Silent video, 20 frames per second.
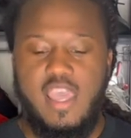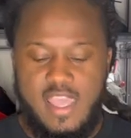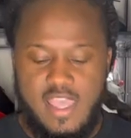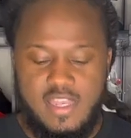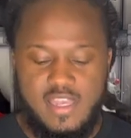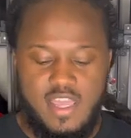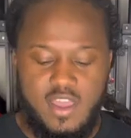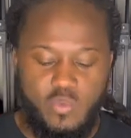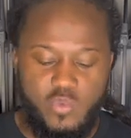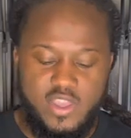
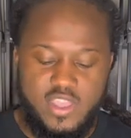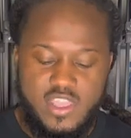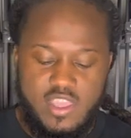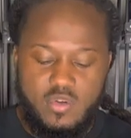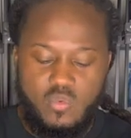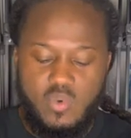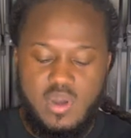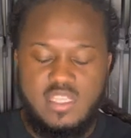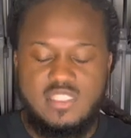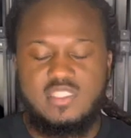And then we
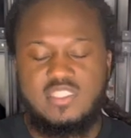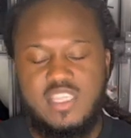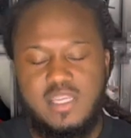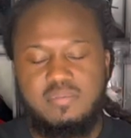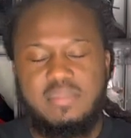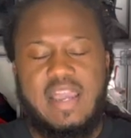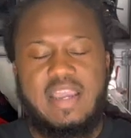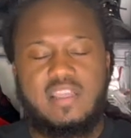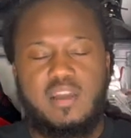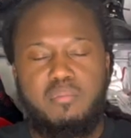get what
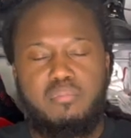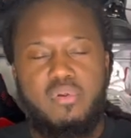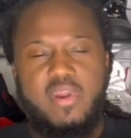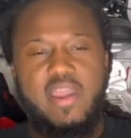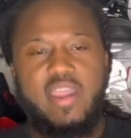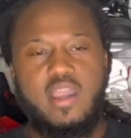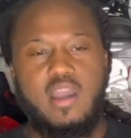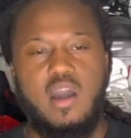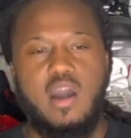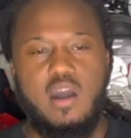seemed like a
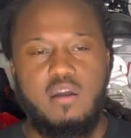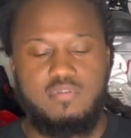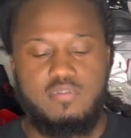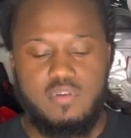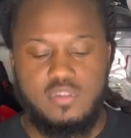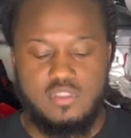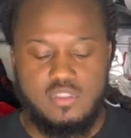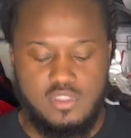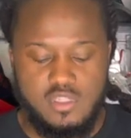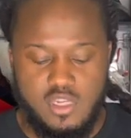break
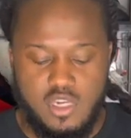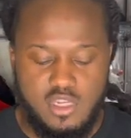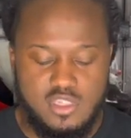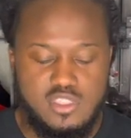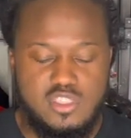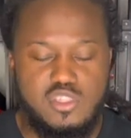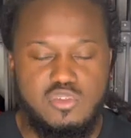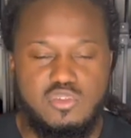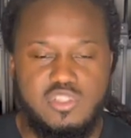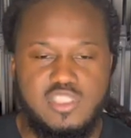off, you
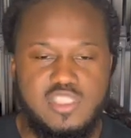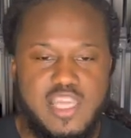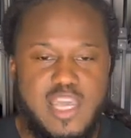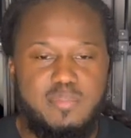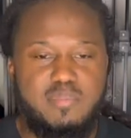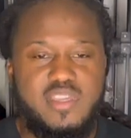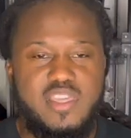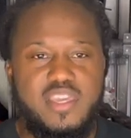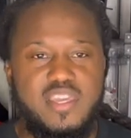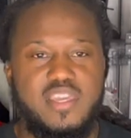know,
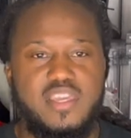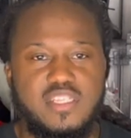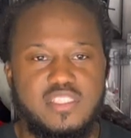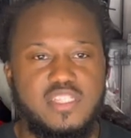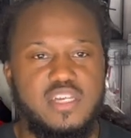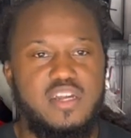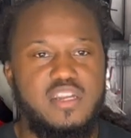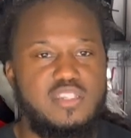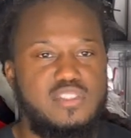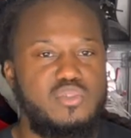two-step kids
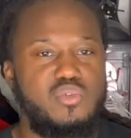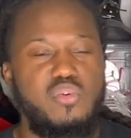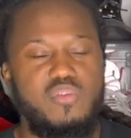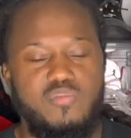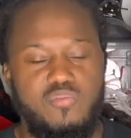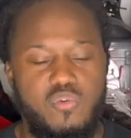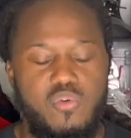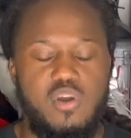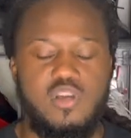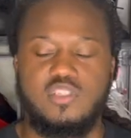of the Tour
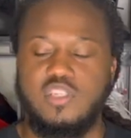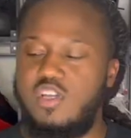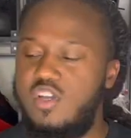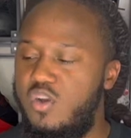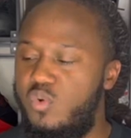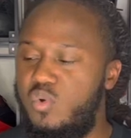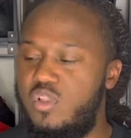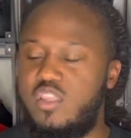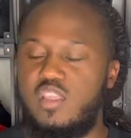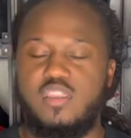4
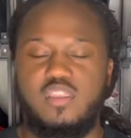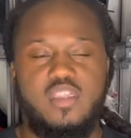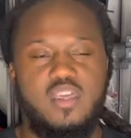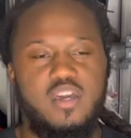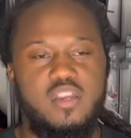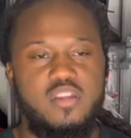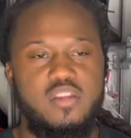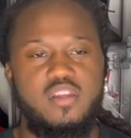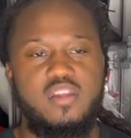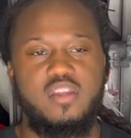with the
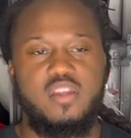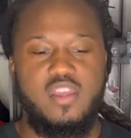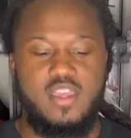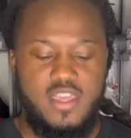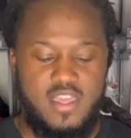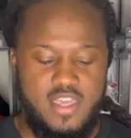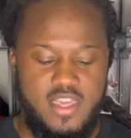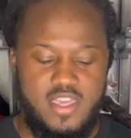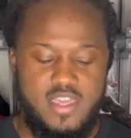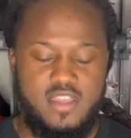Thunder
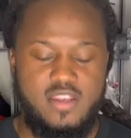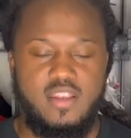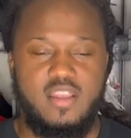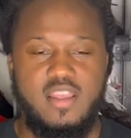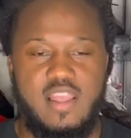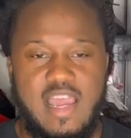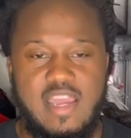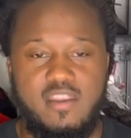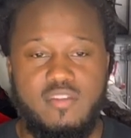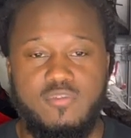
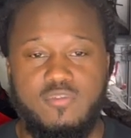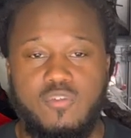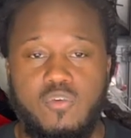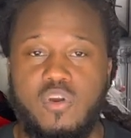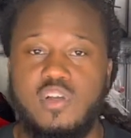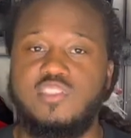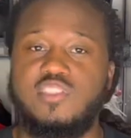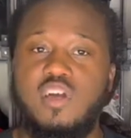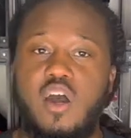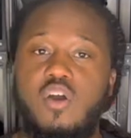and Lightning
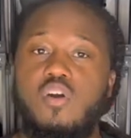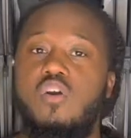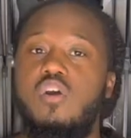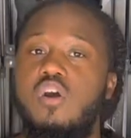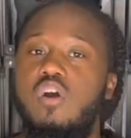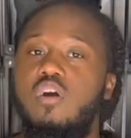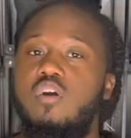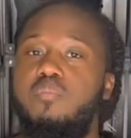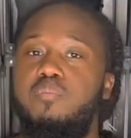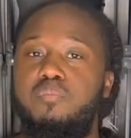4. So
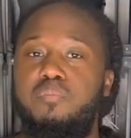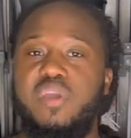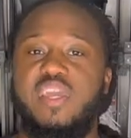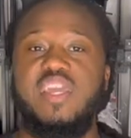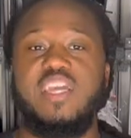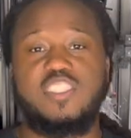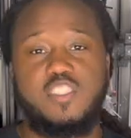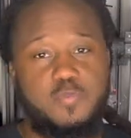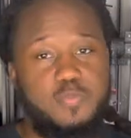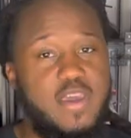
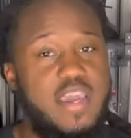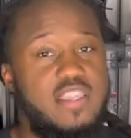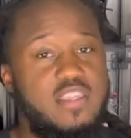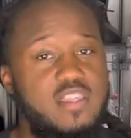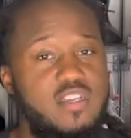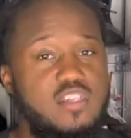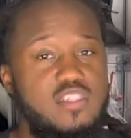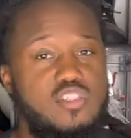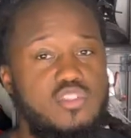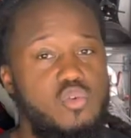be
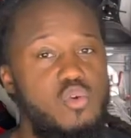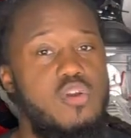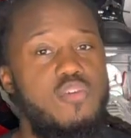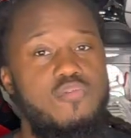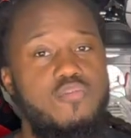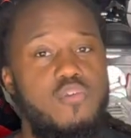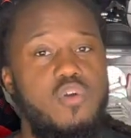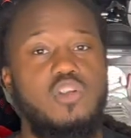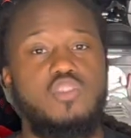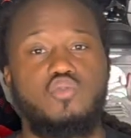expecting a Tour
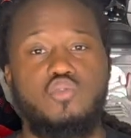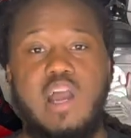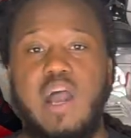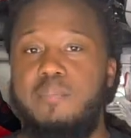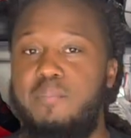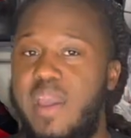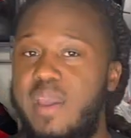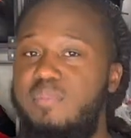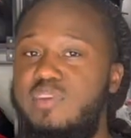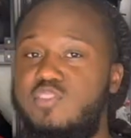4
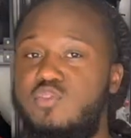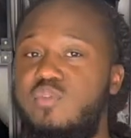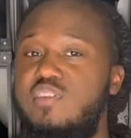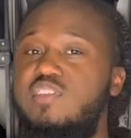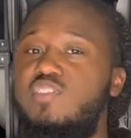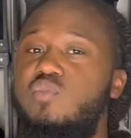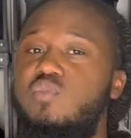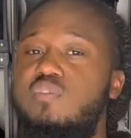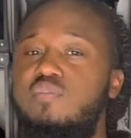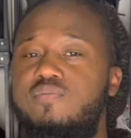drop, maybe
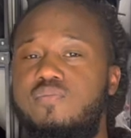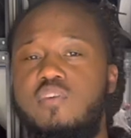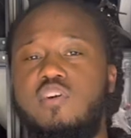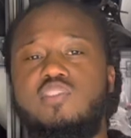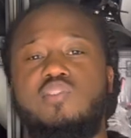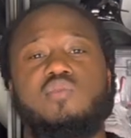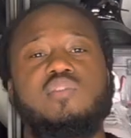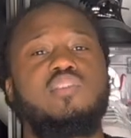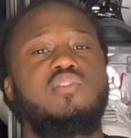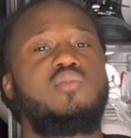
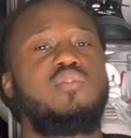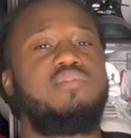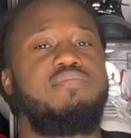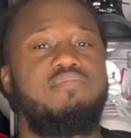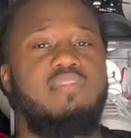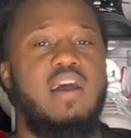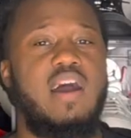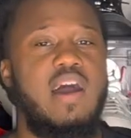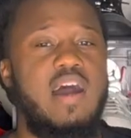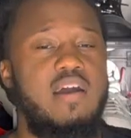2024,
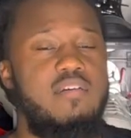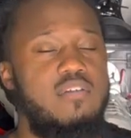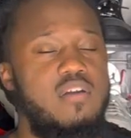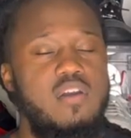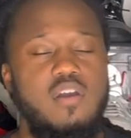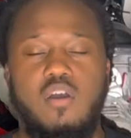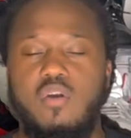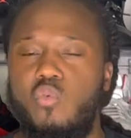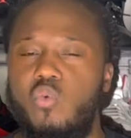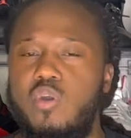
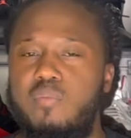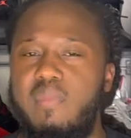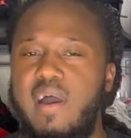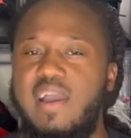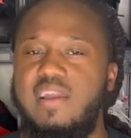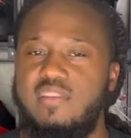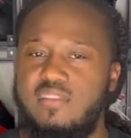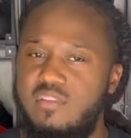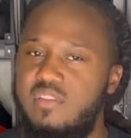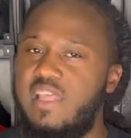
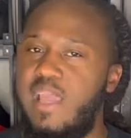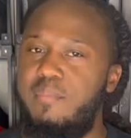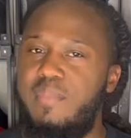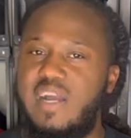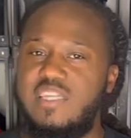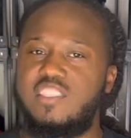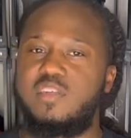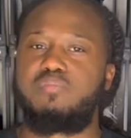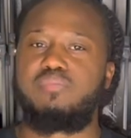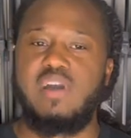2025. They
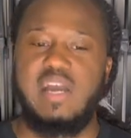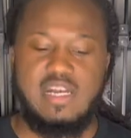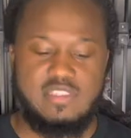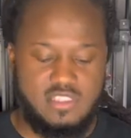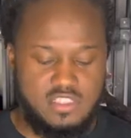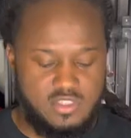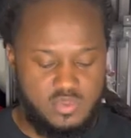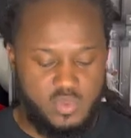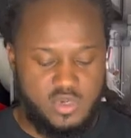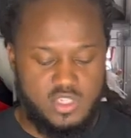might
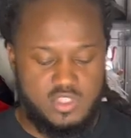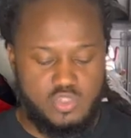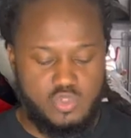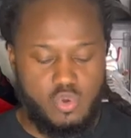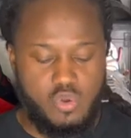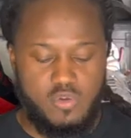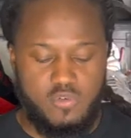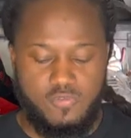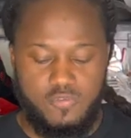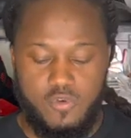surprise us with a
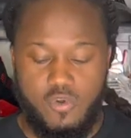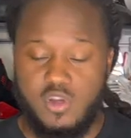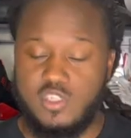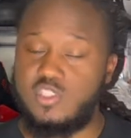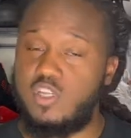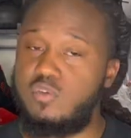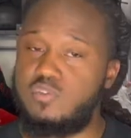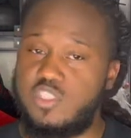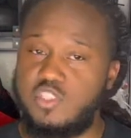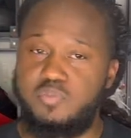Tour 4.
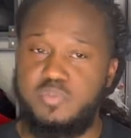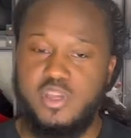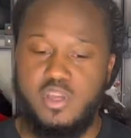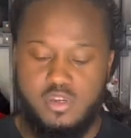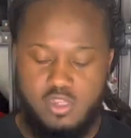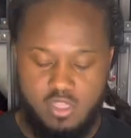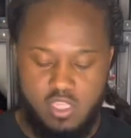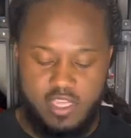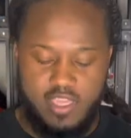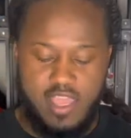So just be
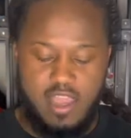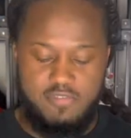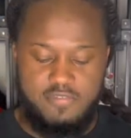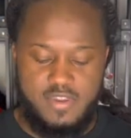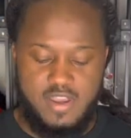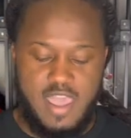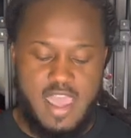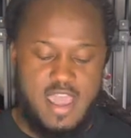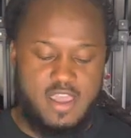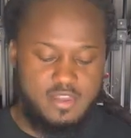on the lookout
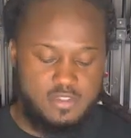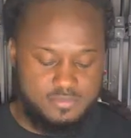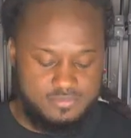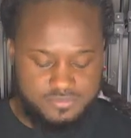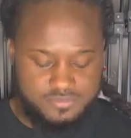for that.